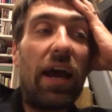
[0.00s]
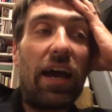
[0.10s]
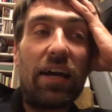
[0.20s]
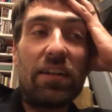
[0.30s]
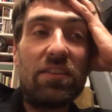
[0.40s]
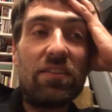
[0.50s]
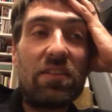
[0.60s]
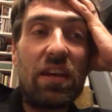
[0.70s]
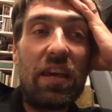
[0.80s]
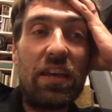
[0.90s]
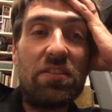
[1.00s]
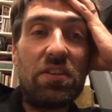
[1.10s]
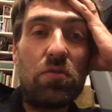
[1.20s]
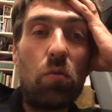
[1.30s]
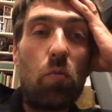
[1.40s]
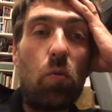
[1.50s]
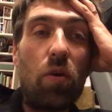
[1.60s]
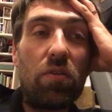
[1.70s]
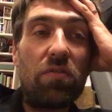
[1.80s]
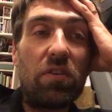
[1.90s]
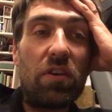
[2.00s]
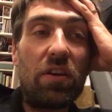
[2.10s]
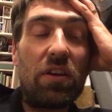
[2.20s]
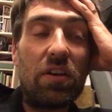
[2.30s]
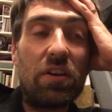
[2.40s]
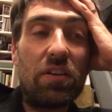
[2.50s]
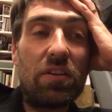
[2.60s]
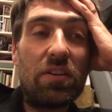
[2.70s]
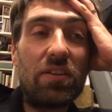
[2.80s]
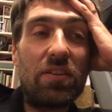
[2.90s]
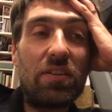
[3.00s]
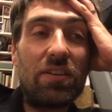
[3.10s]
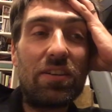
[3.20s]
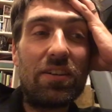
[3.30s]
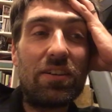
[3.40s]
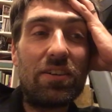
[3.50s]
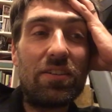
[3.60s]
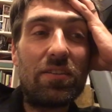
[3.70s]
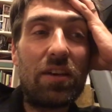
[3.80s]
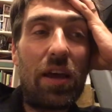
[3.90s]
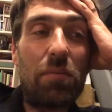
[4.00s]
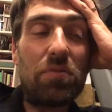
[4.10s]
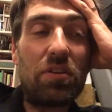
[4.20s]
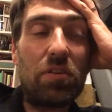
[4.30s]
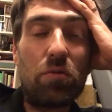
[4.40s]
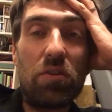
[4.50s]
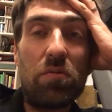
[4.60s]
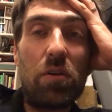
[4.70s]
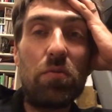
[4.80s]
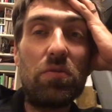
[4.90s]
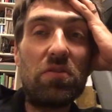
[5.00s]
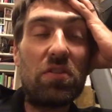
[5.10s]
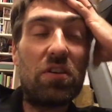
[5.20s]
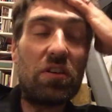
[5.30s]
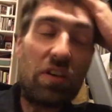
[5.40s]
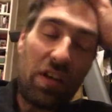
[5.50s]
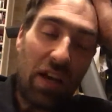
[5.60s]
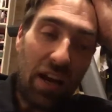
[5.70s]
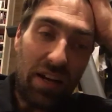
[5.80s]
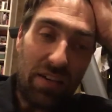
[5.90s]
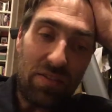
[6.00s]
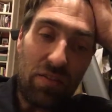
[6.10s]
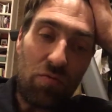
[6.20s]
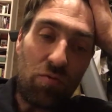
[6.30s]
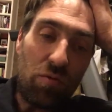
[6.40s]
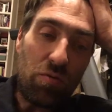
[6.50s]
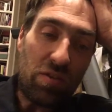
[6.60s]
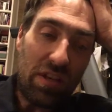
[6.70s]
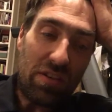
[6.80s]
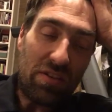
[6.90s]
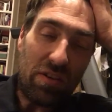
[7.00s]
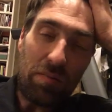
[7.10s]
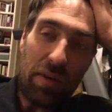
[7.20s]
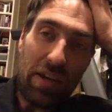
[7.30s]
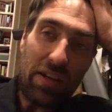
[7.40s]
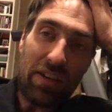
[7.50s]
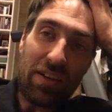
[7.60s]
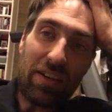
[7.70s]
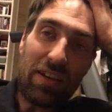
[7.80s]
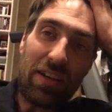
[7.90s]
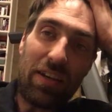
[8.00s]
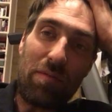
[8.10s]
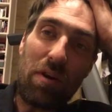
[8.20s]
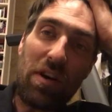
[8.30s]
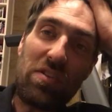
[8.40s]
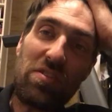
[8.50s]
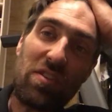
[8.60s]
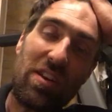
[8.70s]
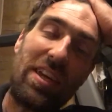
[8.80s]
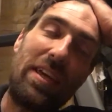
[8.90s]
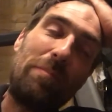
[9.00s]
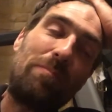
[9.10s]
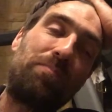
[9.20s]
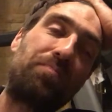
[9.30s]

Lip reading: And it is one of the episodes, one of the moments that has rooted Tom Baker in my psyche,